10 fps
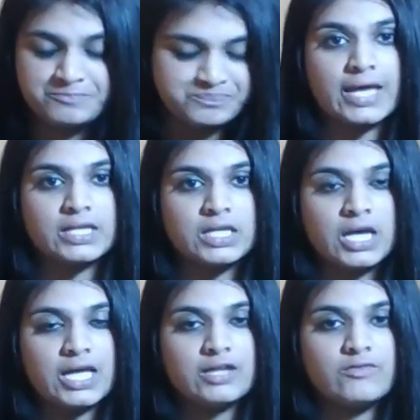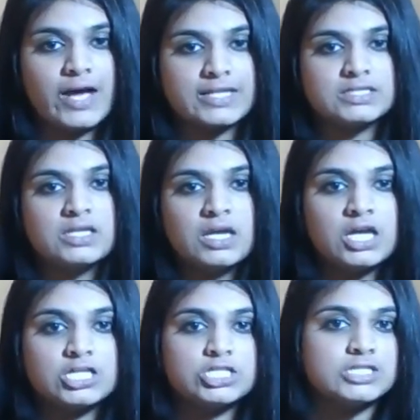And in fact,
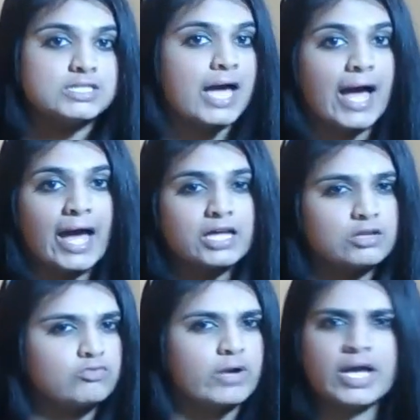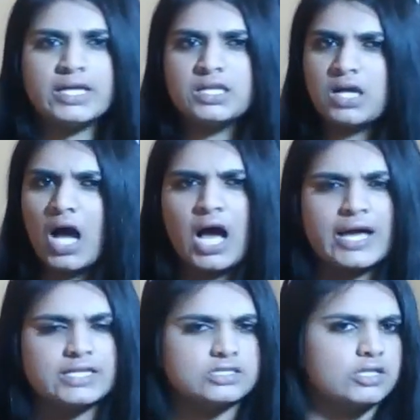she's had red
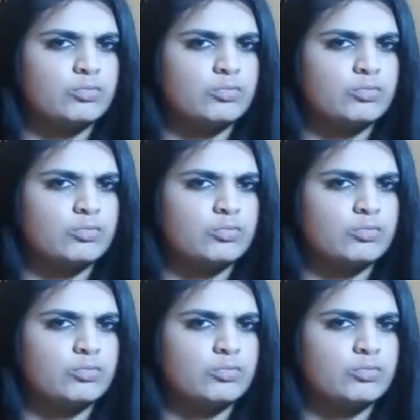eyes and